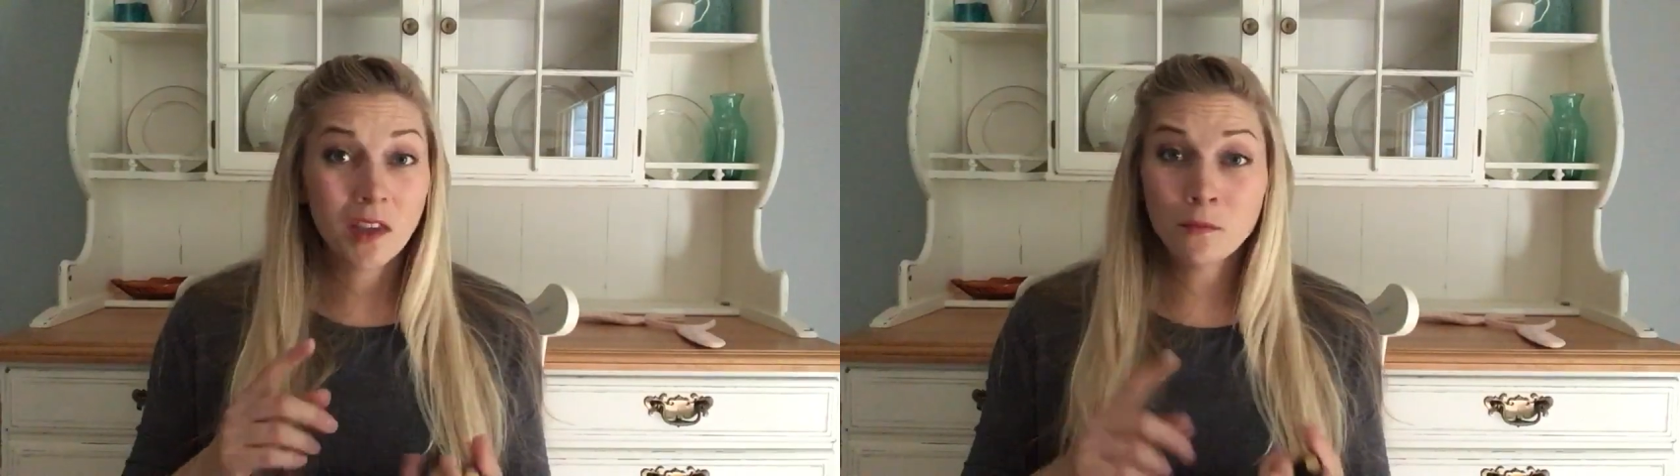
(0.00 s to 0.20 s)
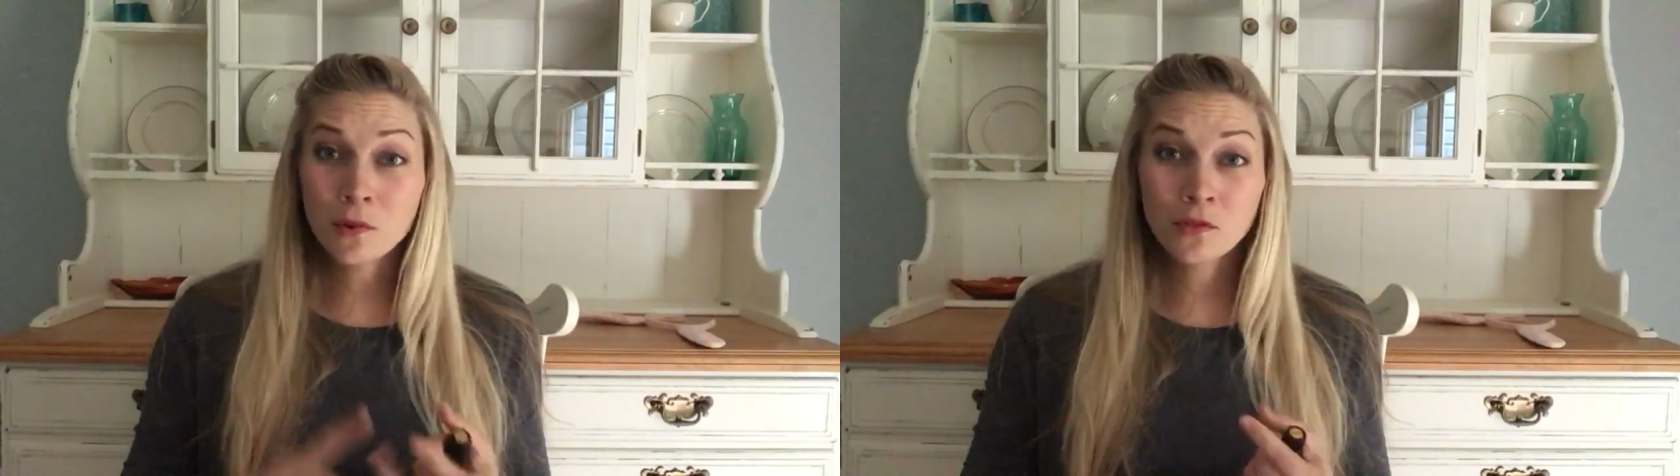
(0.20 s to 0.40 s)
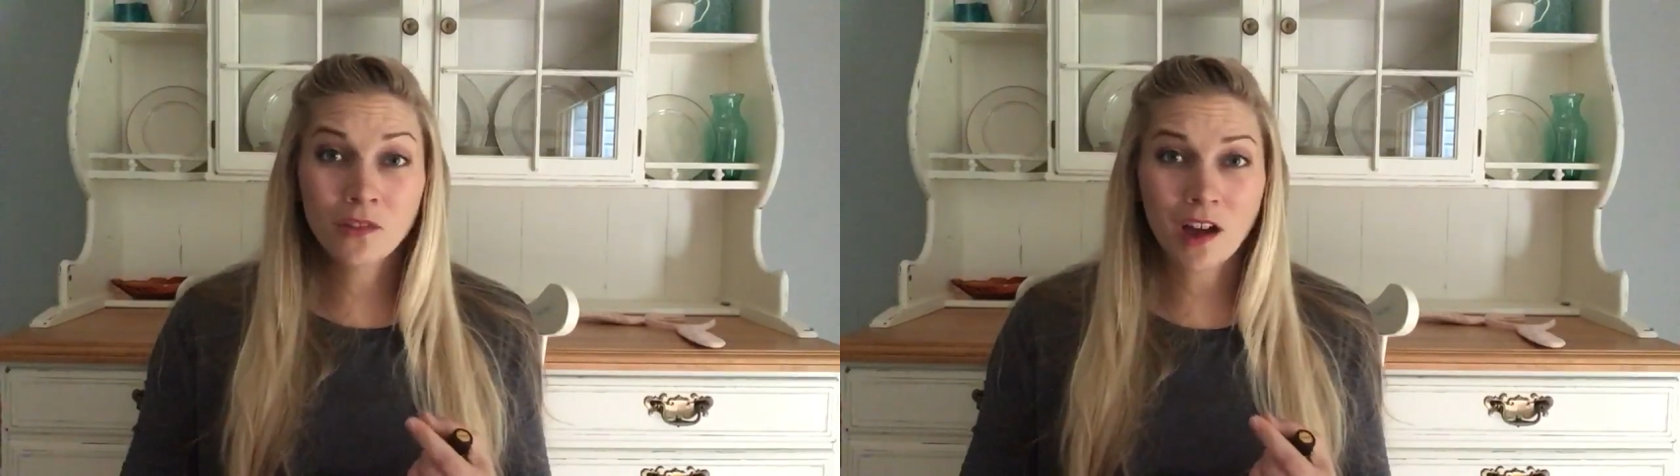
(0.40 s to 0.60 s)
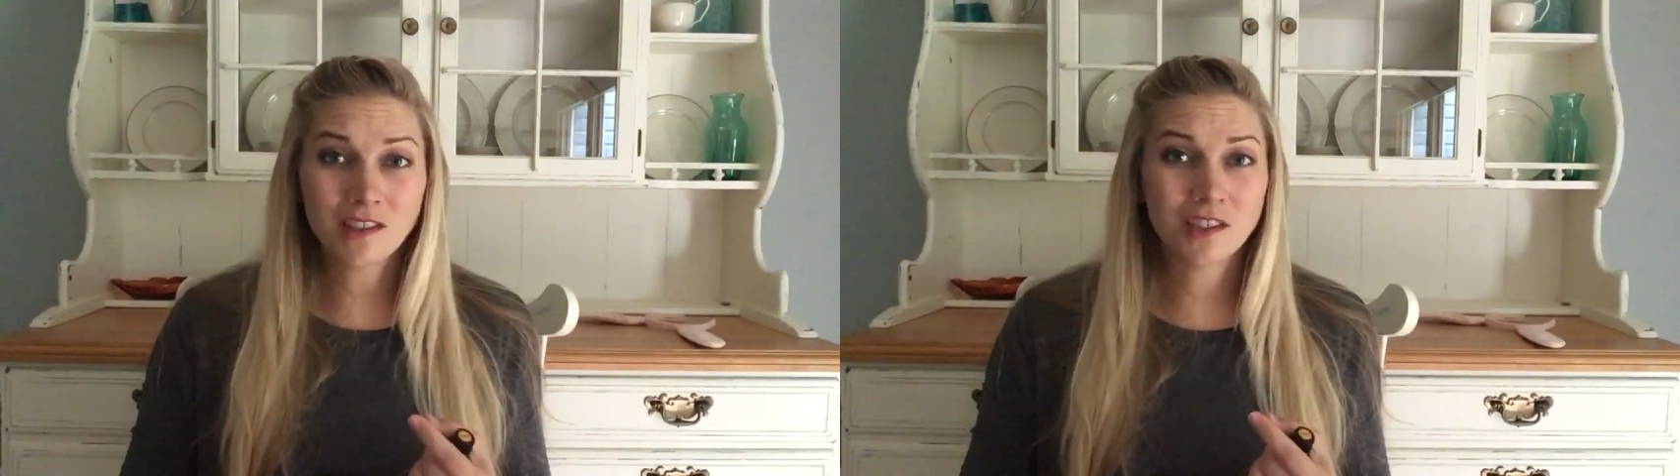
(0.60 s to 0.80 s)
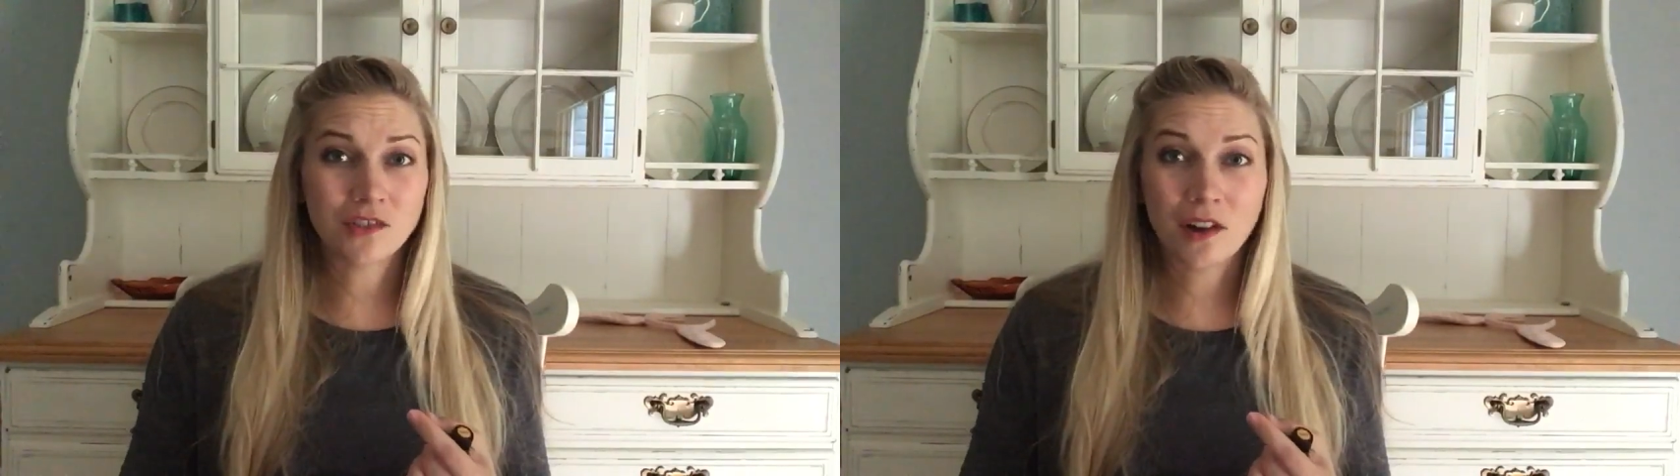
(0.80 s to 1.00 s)
improve
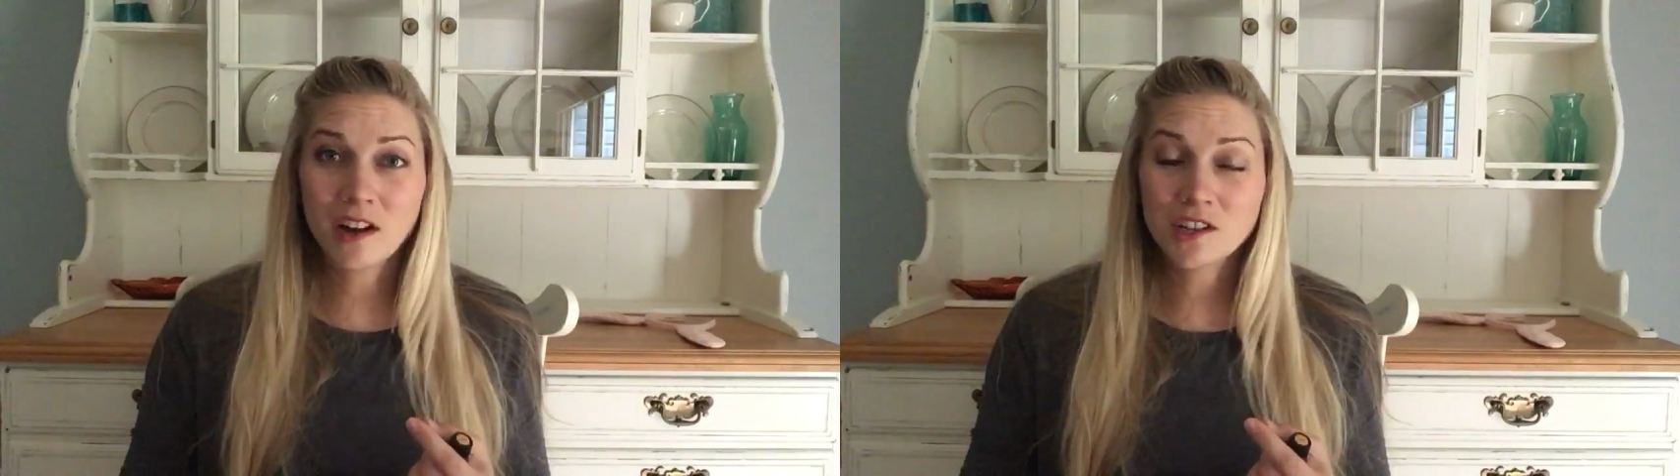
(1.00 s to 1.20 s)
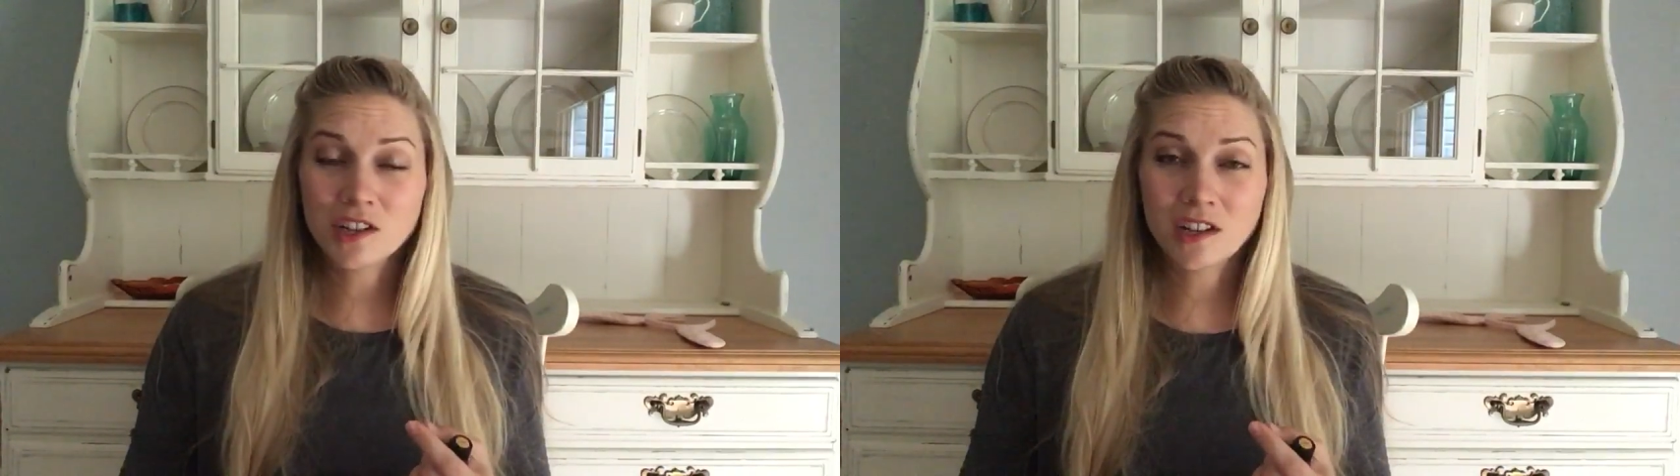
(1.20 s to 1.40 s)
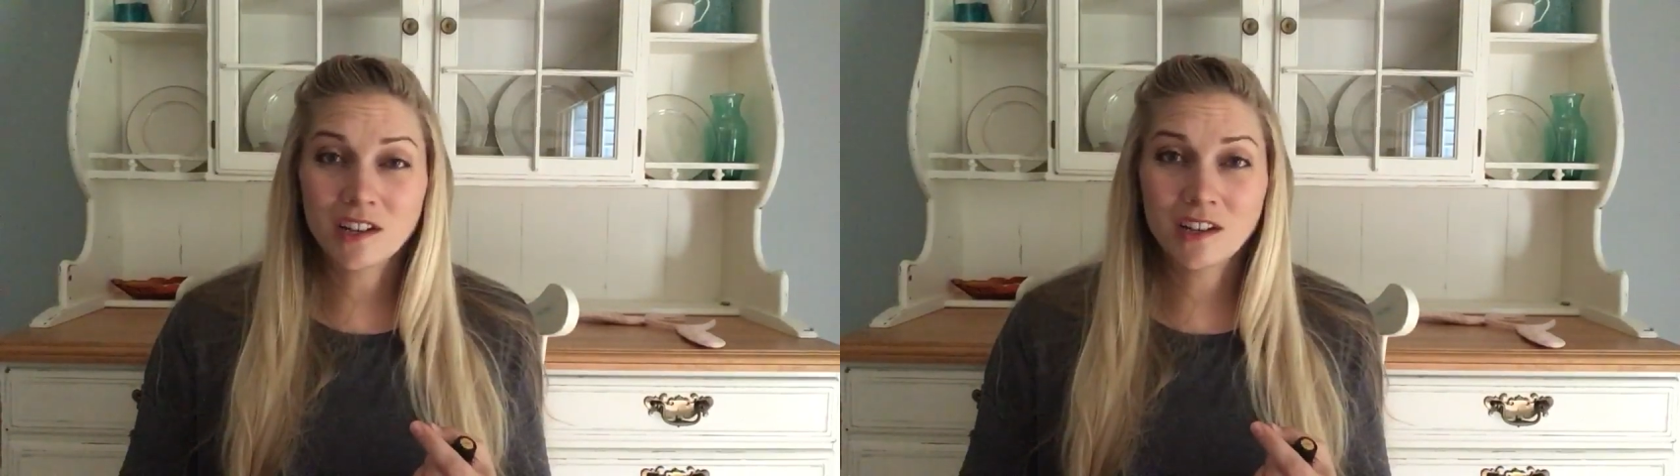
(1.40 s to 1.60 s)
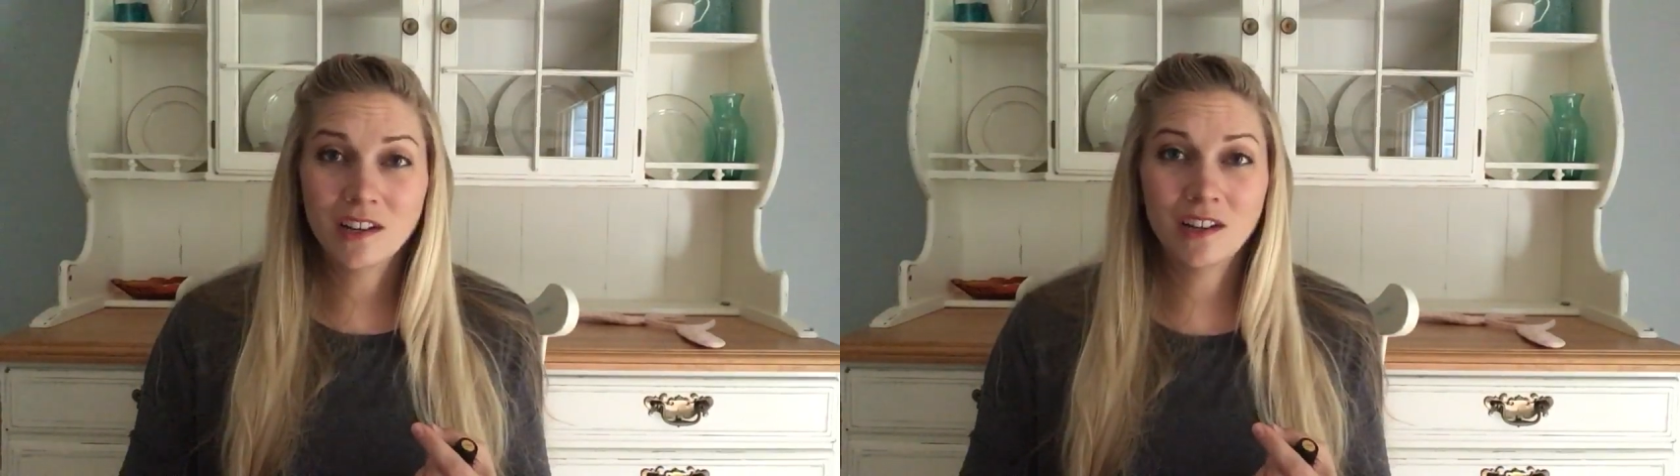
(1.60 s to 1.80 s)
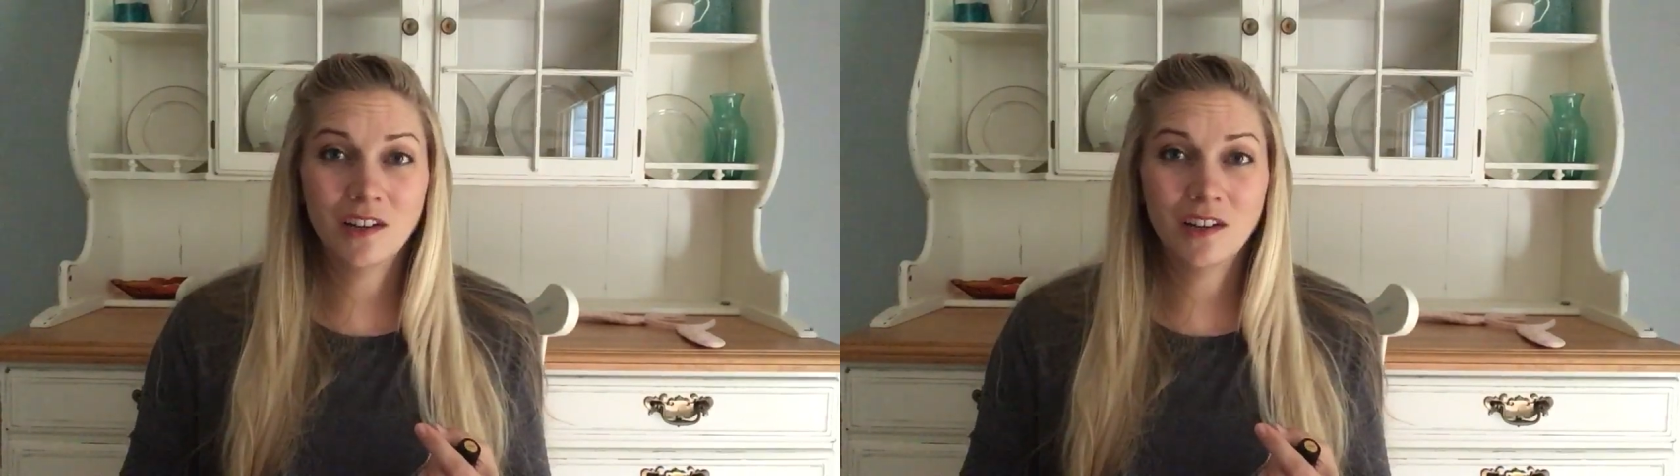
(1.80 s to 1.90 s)
concentration